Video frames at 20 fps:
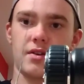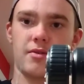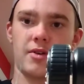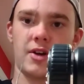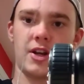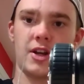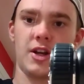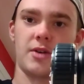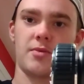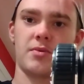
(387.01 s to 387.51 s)

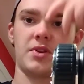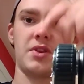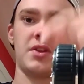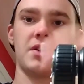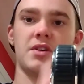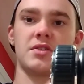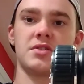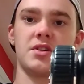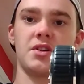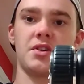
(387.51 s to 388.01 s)
with
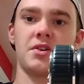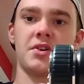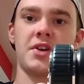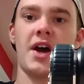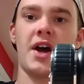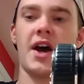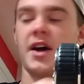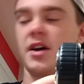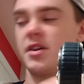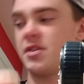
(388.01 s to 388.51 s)
there's little
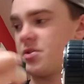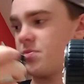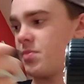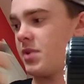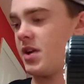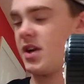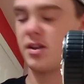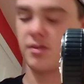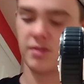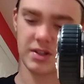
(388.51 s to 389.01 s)
dials.
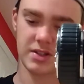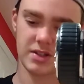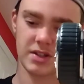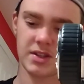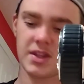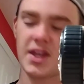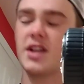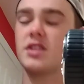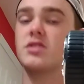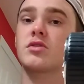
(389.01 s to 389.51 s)
But anyways,
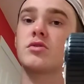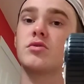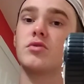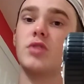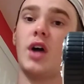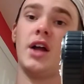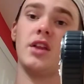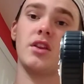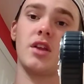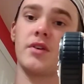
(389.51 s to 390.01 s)
that's a cool.
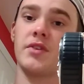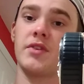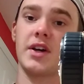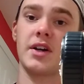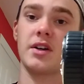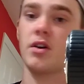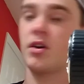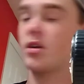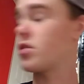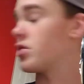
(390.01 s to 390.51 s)
I love
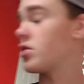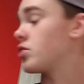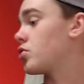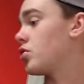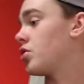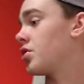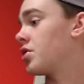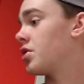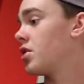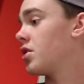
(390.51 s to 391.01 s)
that
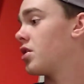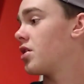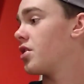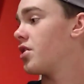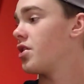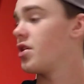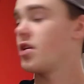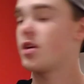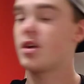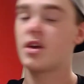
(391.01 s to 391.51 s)
controller.
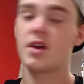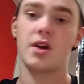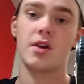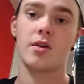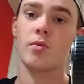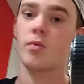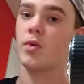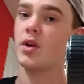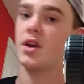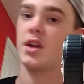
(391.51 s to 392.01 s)

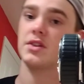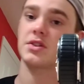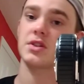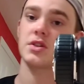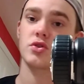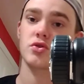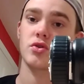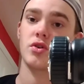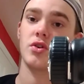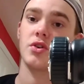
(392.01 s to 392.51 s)
When this
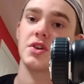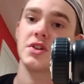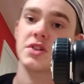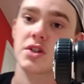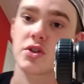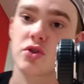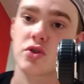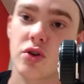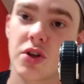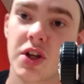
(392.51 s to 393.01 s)
controller
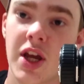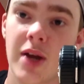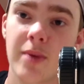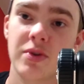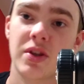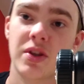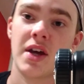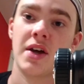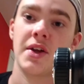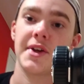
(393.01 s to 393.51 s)
came
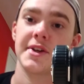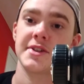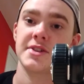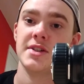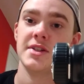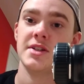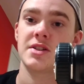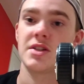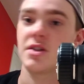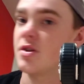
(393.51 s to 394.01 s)
with the
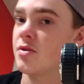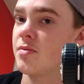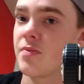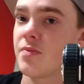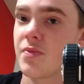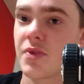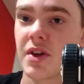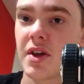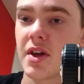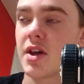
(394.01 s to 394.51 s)
LSC2,
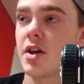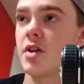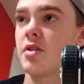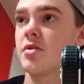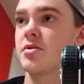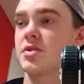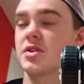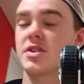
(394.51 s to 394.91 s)
it was